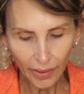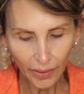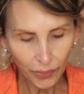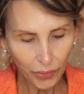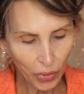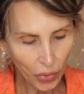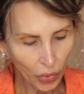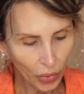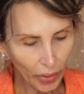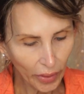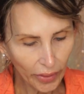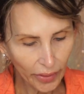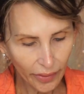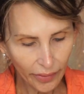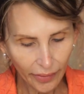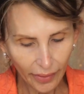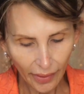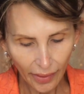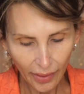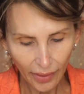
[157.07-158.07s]
I'm going to
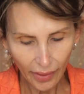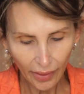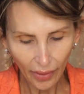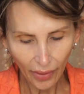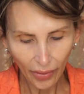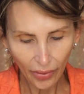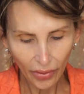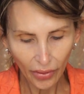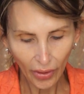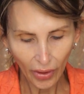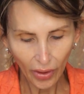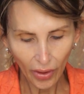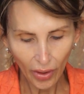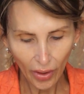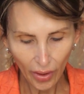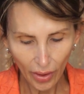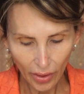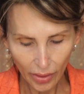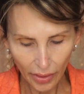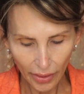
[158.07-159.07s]
take the
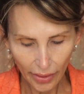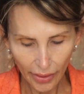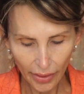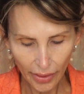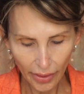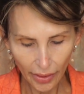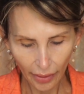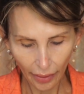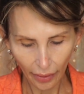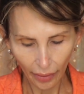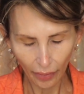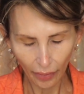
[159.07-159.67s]
color